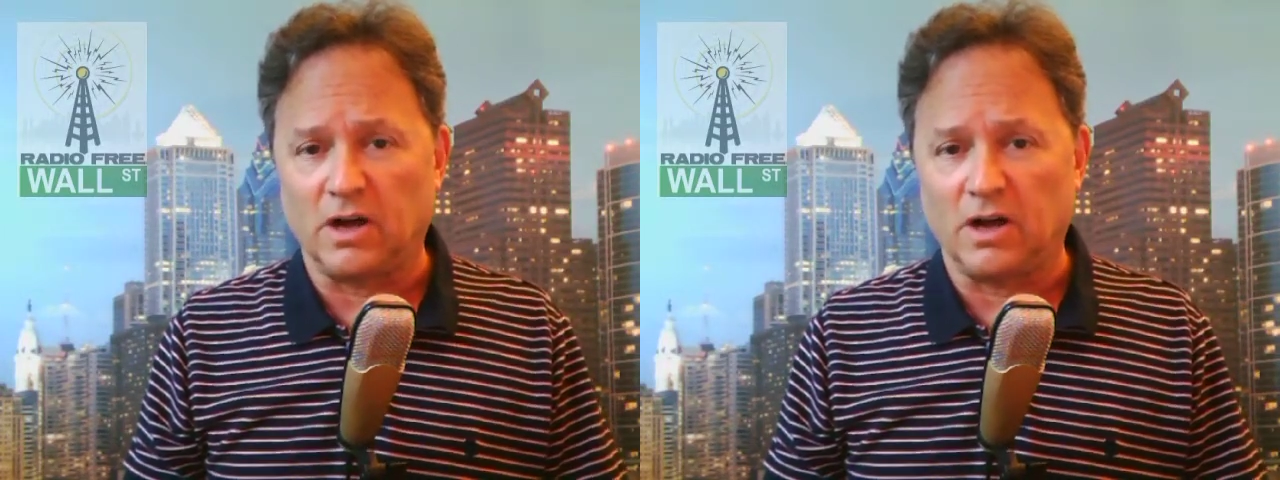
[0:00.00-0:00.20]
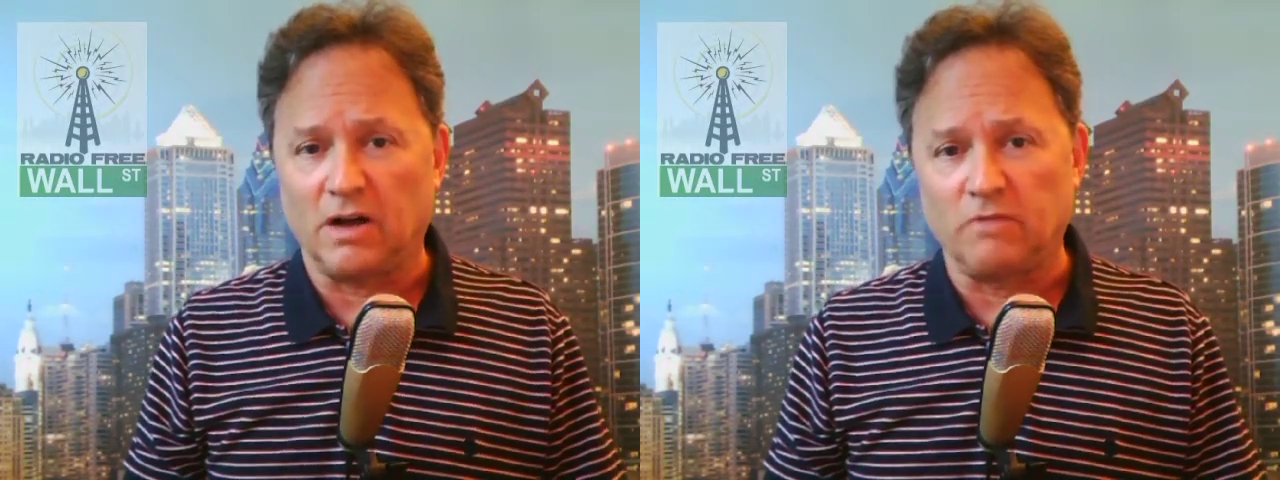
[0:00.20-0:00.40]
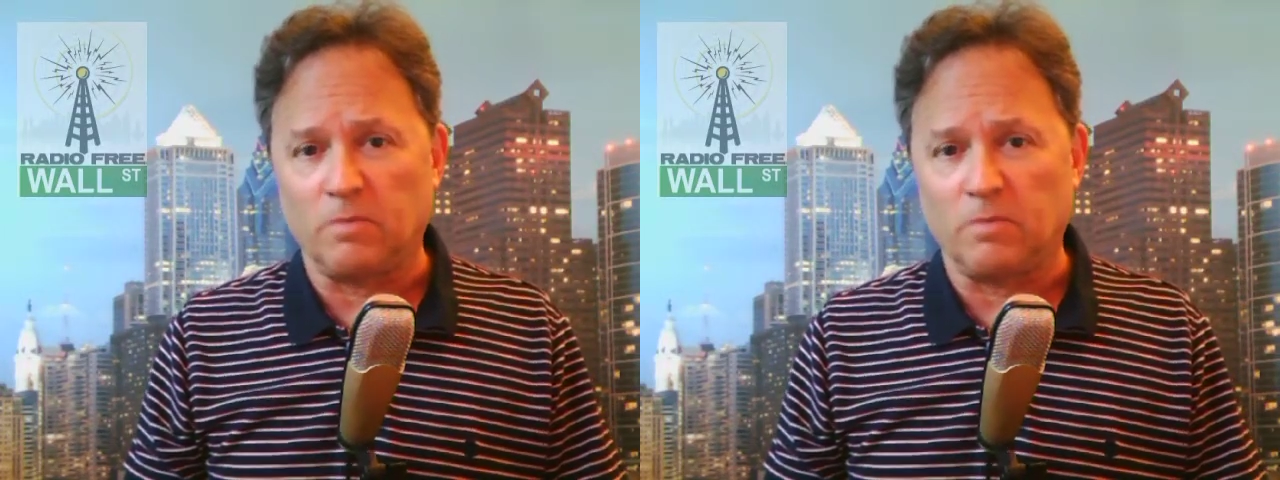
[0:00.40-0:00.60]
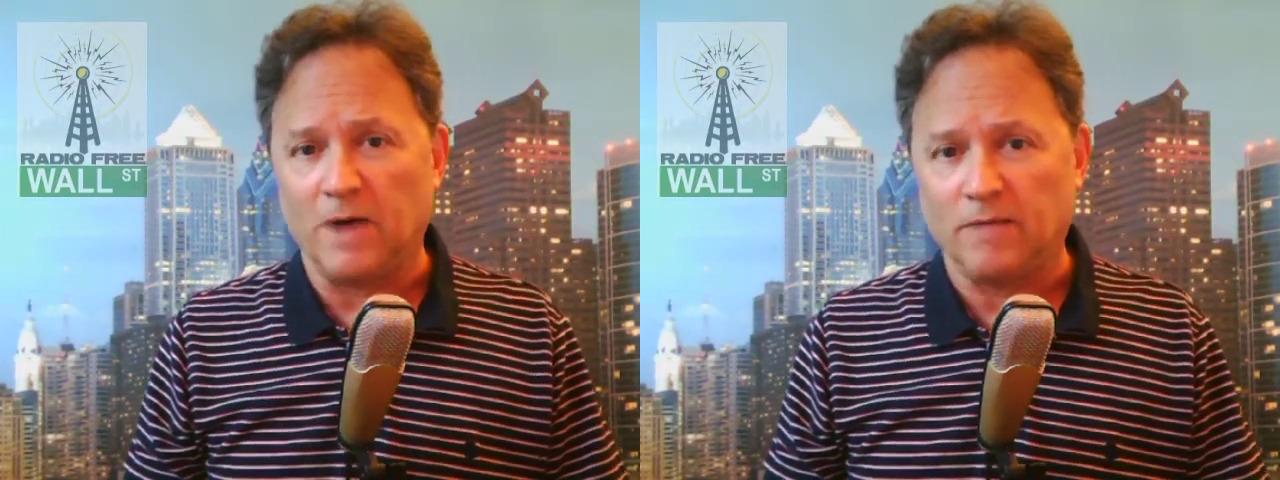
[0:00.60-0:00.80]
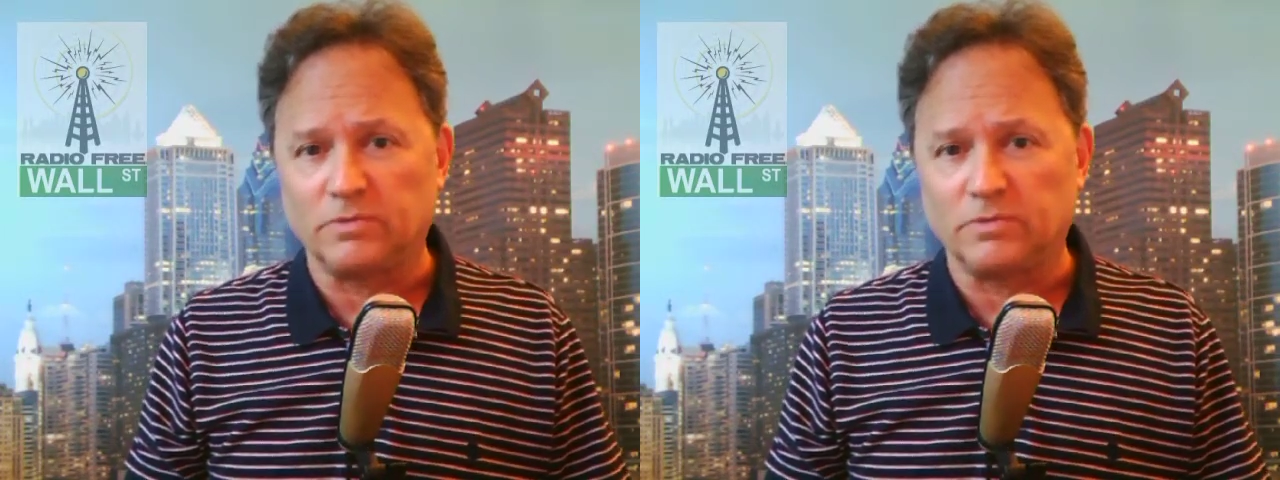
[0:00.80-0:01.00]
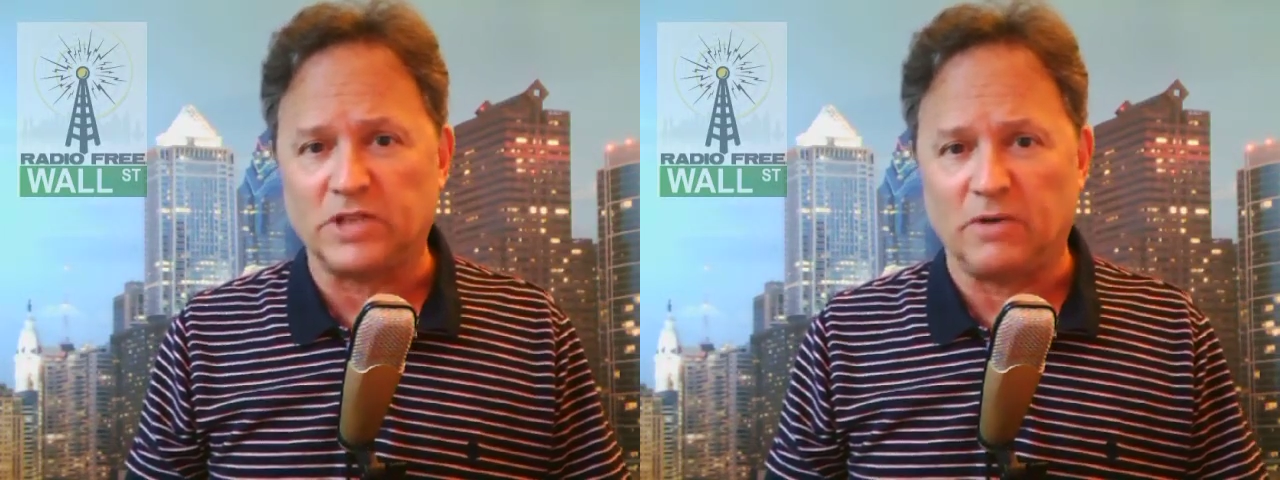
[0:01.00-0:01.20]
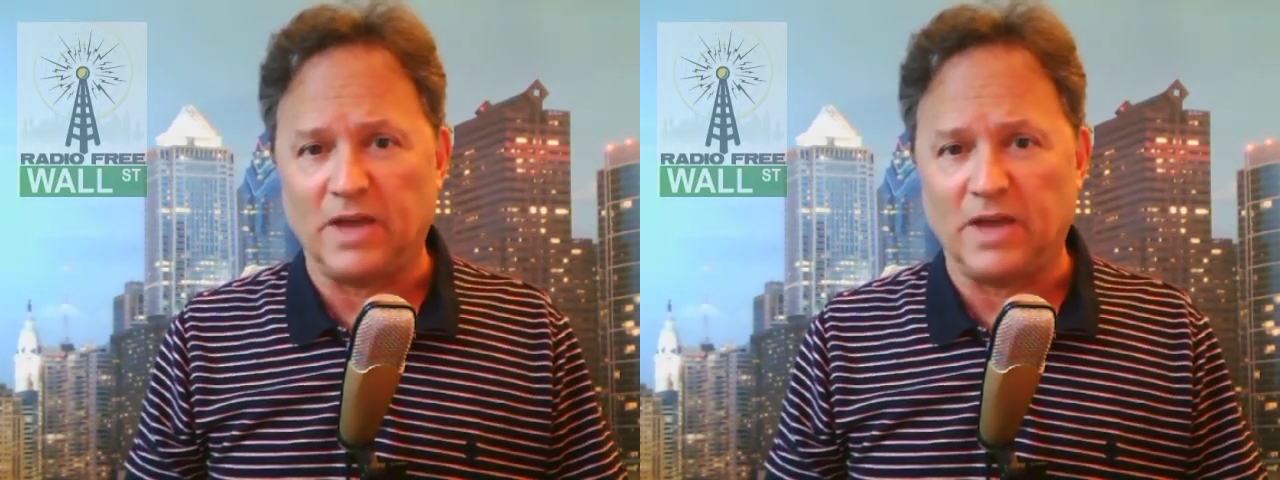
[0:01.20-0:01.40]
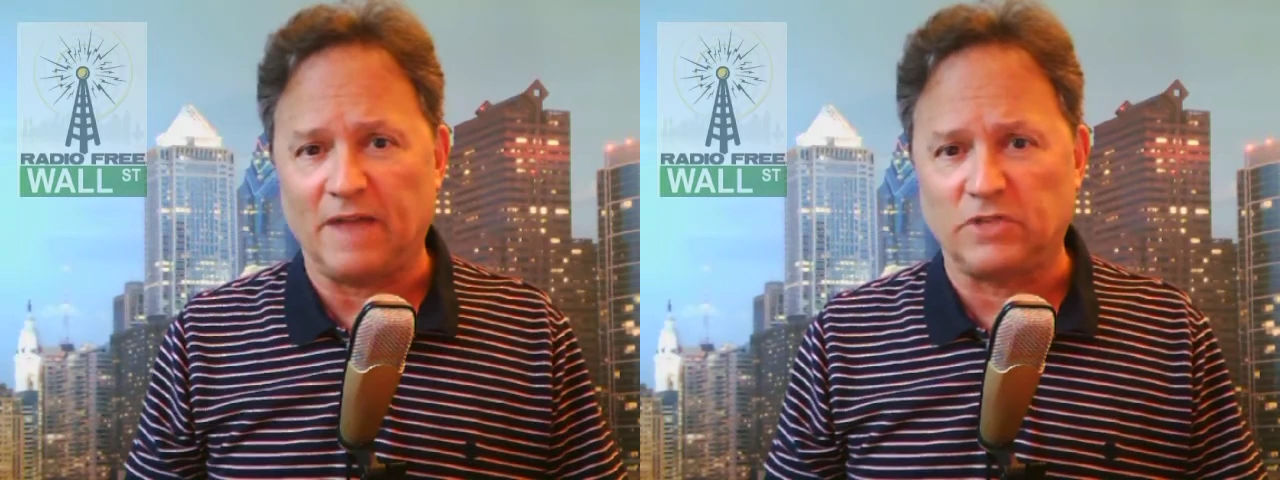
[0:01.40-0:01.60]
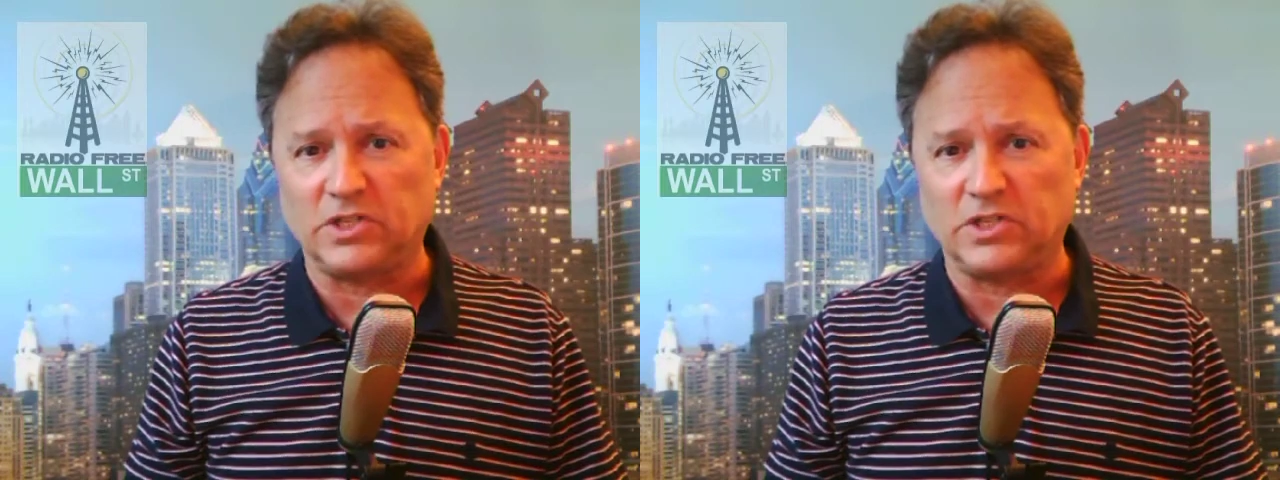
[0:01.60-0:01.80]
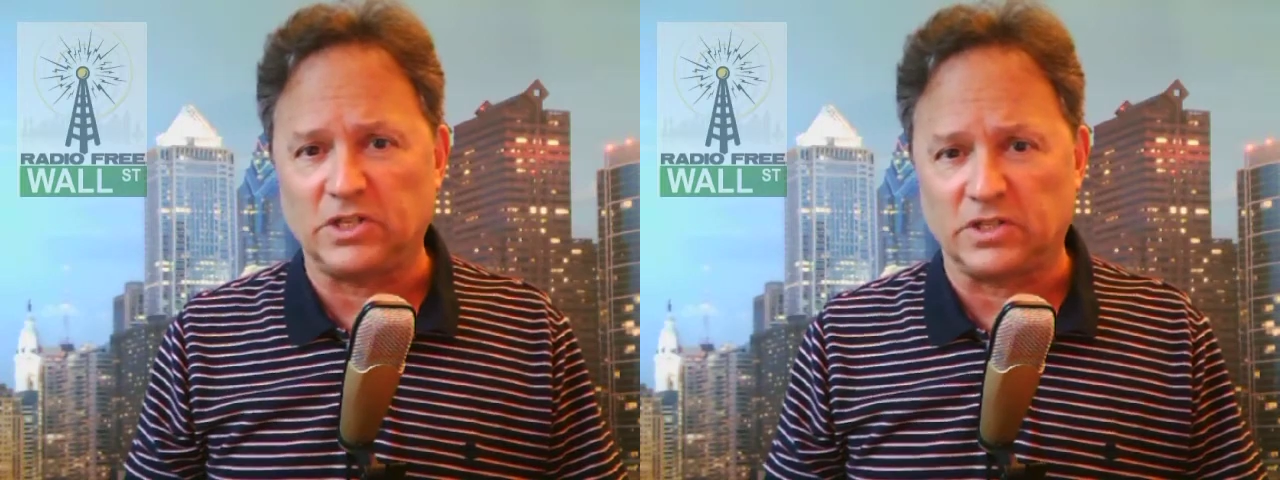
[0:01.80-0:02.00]
of the problems that we have
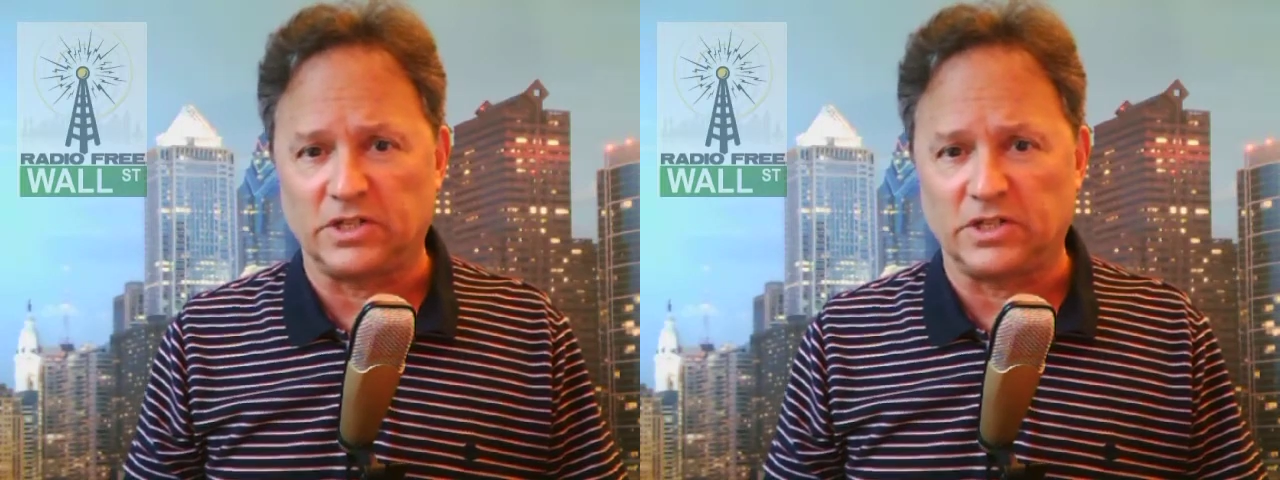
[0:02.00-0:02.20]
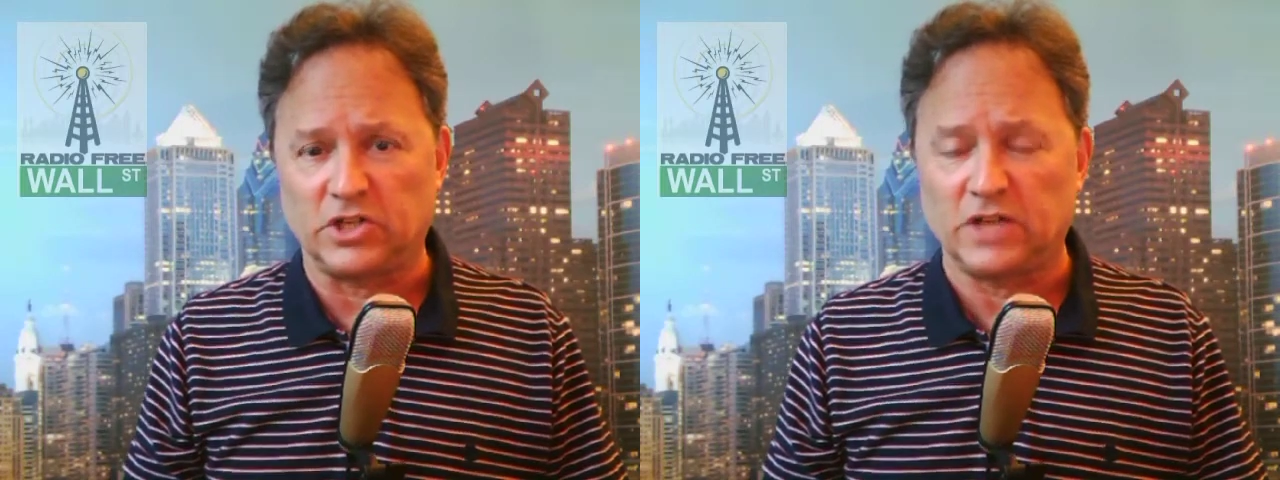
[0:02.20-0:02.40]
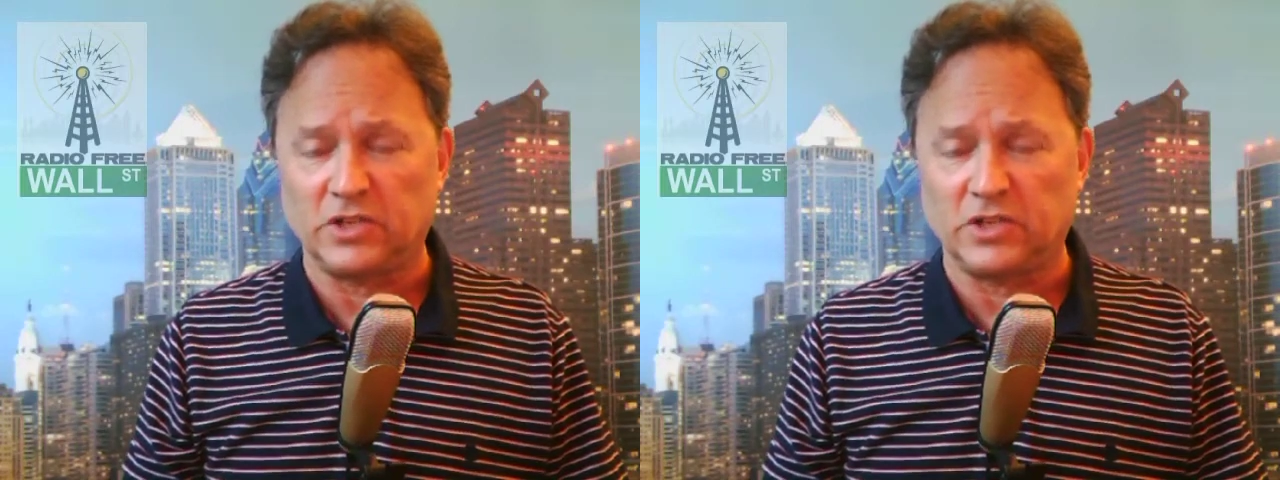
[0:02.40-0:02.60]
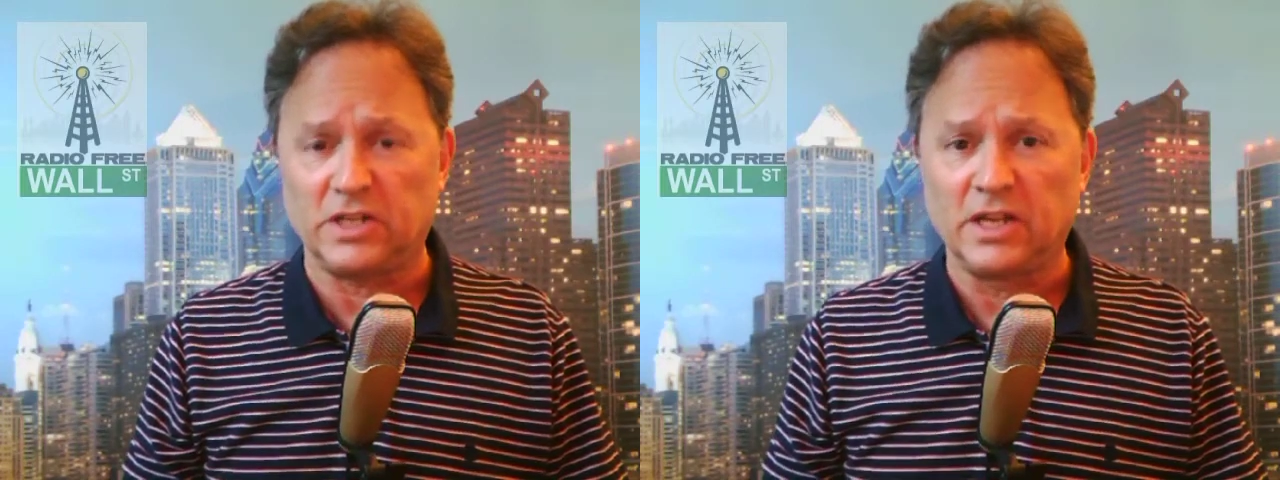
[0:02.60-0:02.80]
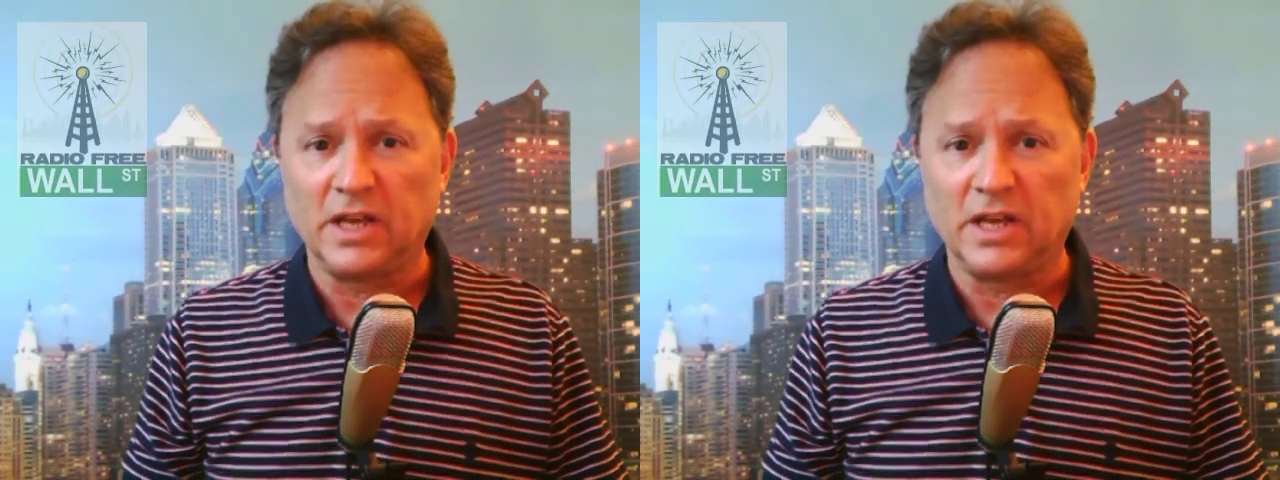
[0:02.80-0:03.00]
with seasonally adjusted